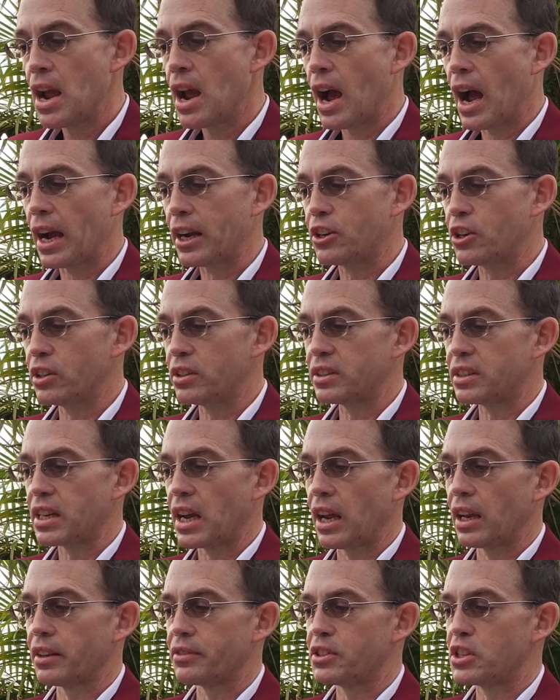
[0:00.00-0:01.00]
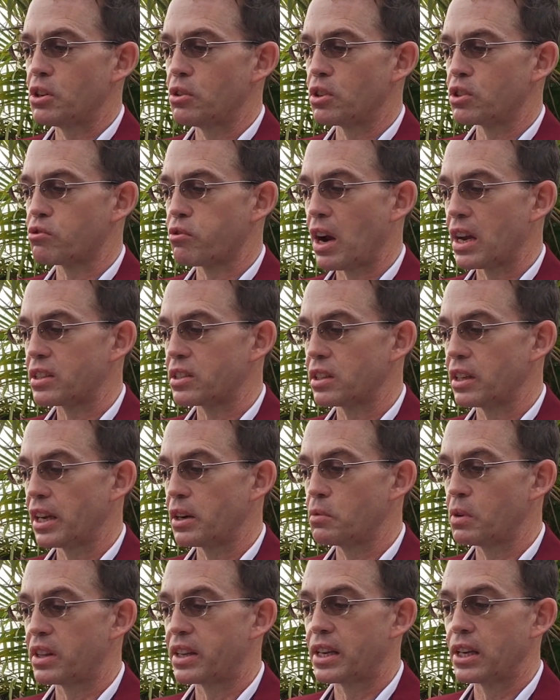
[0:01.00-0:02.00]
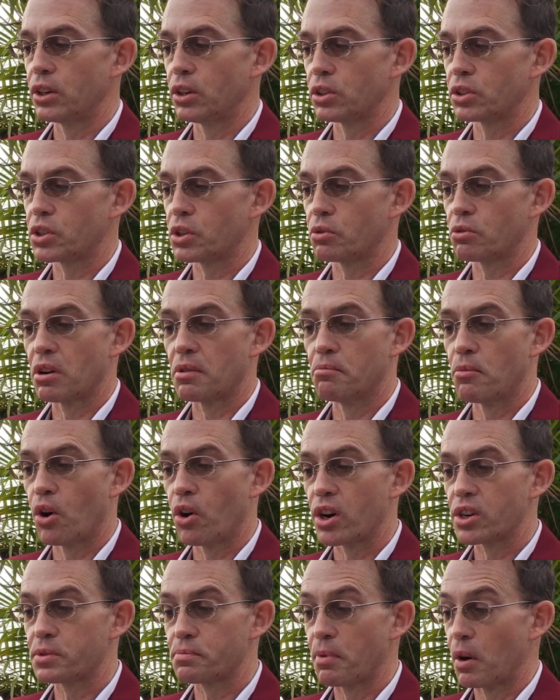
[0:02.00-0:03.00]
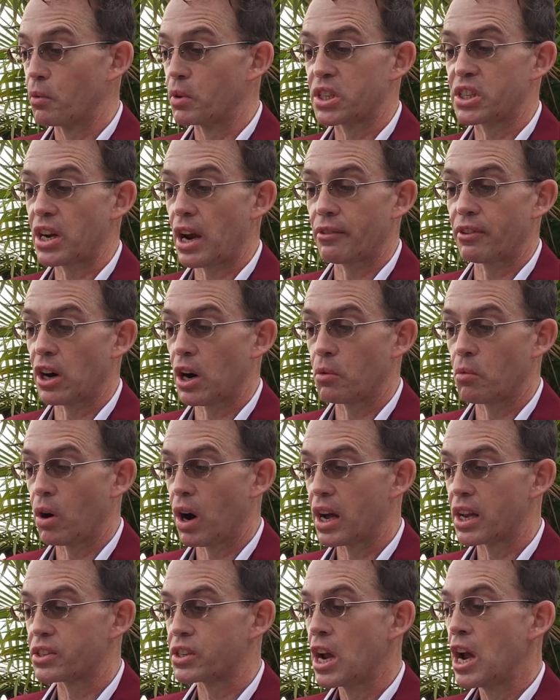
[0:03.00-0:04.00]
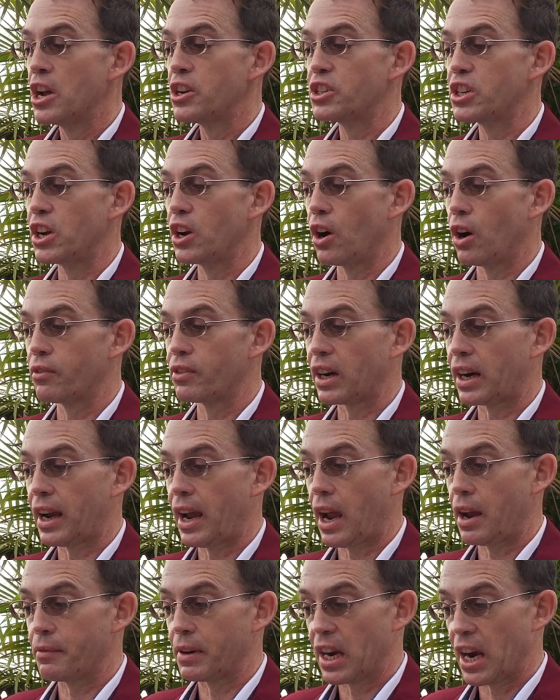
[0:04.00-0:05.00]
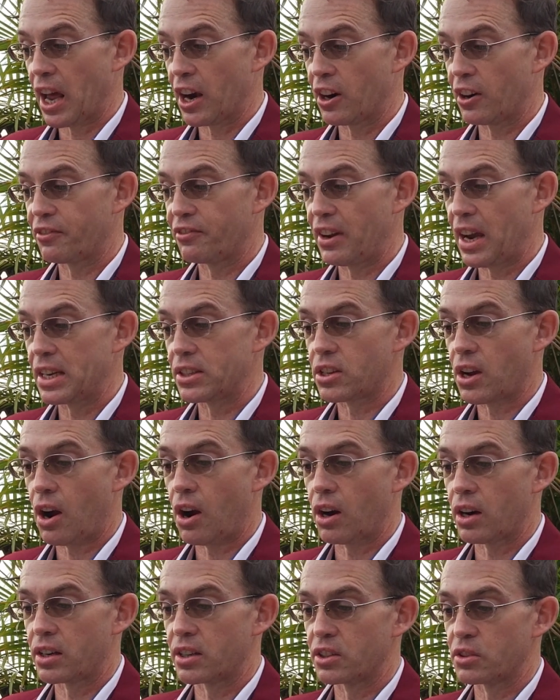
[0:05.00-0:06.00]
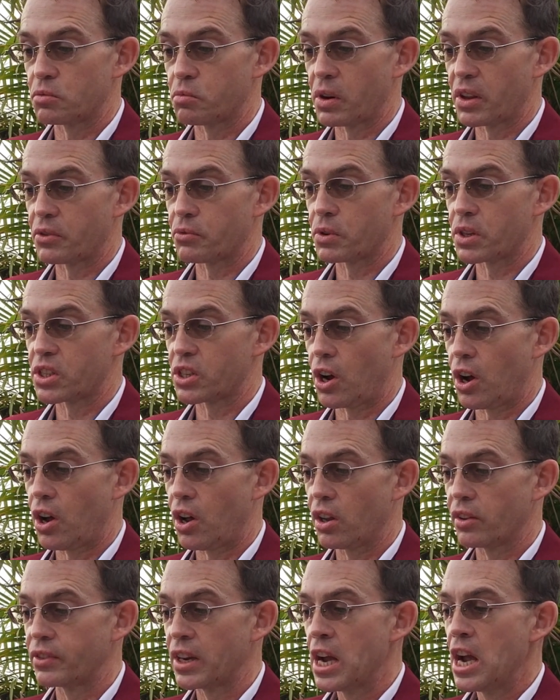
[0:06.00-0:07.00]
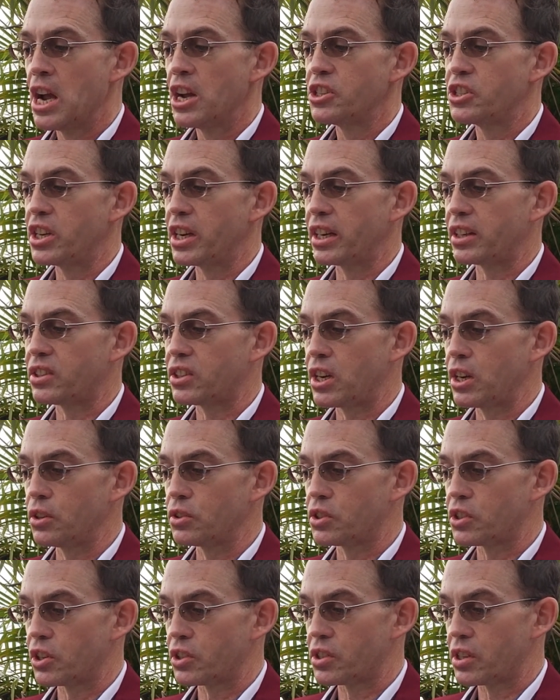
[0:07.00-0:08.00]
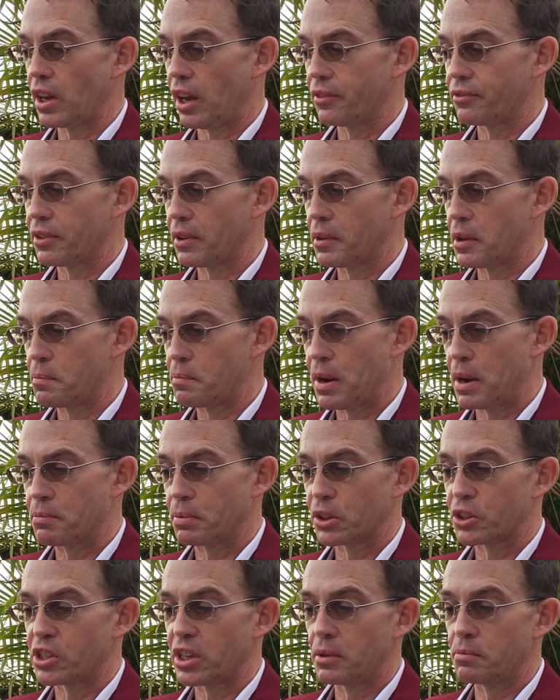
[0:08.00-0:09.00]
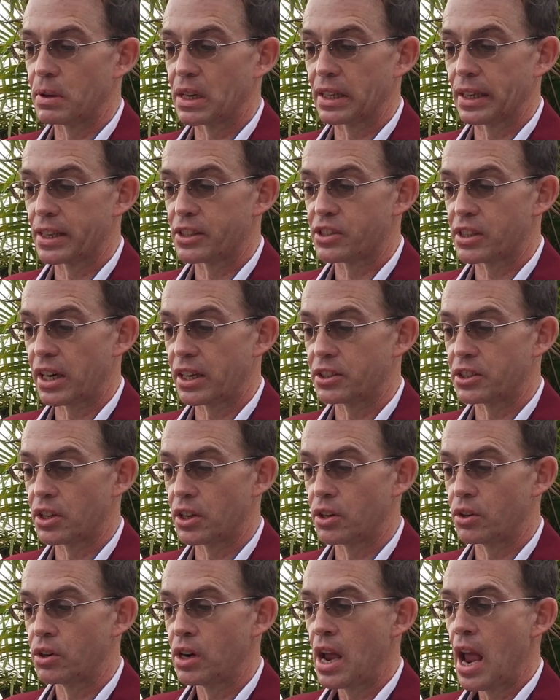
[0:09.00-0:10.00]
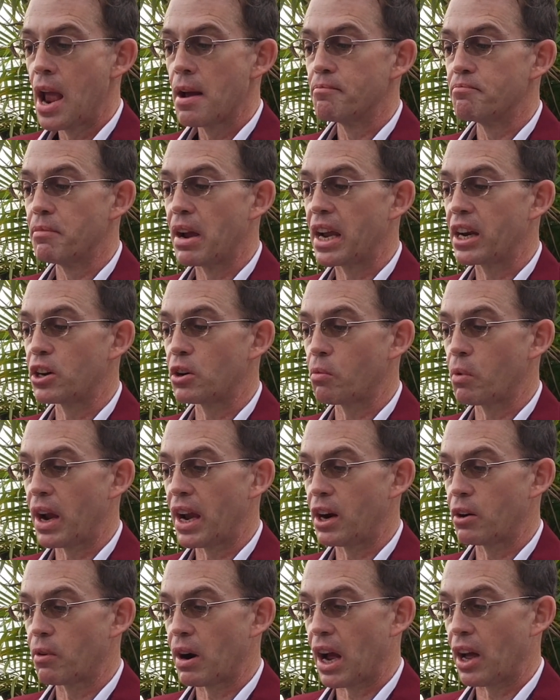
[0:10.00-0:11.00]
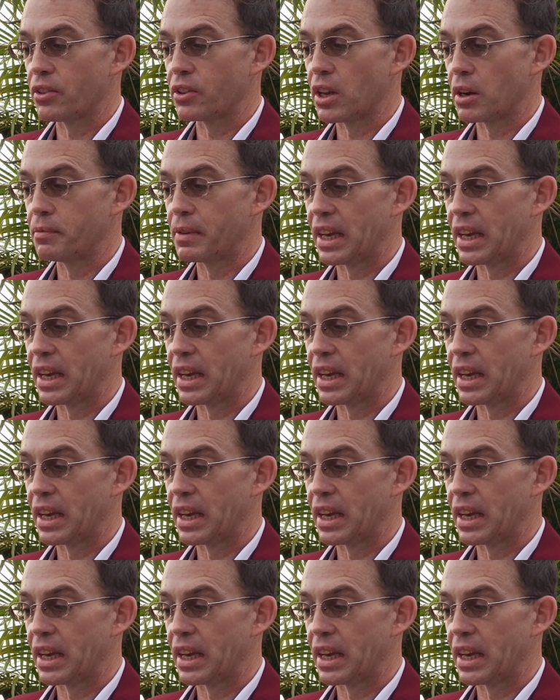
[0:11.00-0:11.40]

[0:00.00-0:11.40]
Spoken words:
I couldn't tell if she was wrestling with guilt or remorse, but whichever it was, she overcame it, and her face hardened with resolve. She excused herself from the people she'd been listening to, made her way around them,